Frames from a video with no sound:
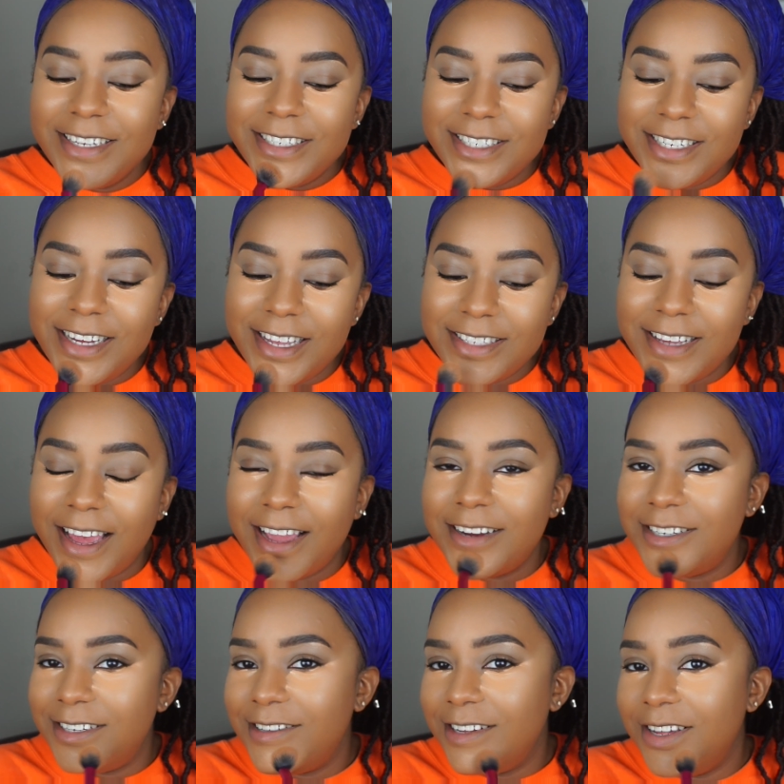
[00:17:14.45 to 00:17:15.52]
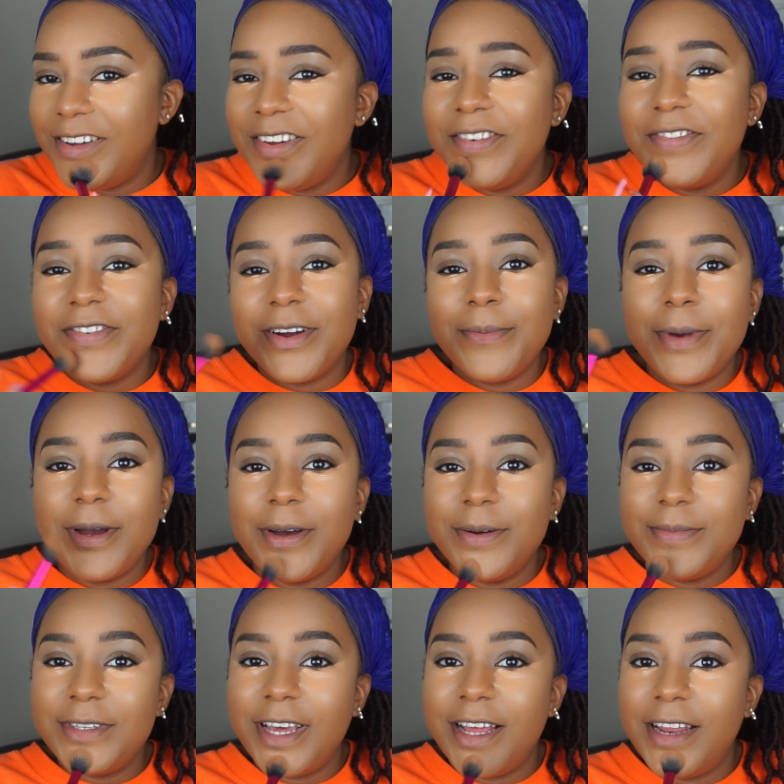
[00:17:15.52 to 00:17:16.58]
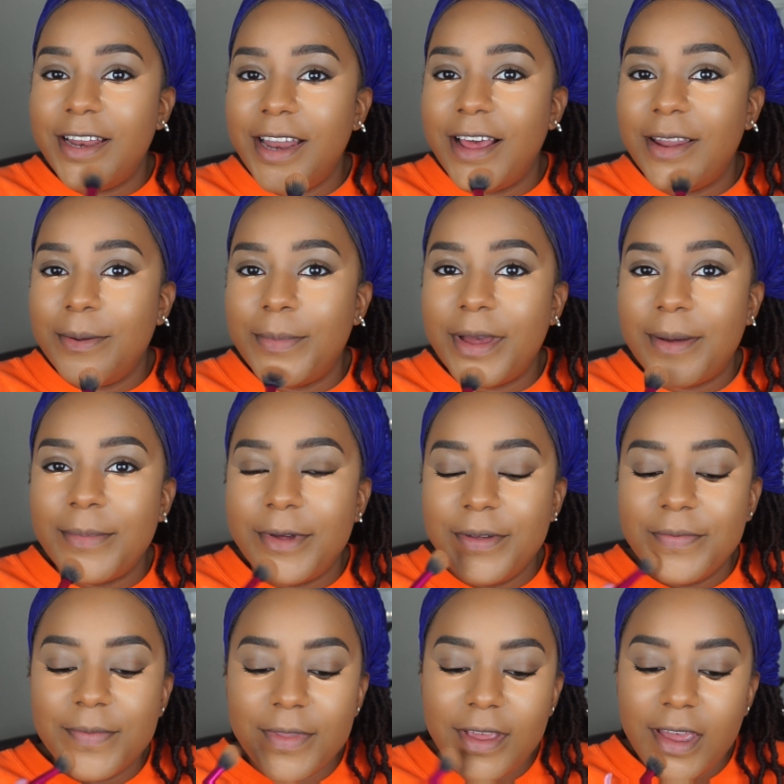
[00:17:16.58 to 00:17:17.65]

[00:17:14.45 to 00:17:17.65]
She's actually from my hometown in Alabama,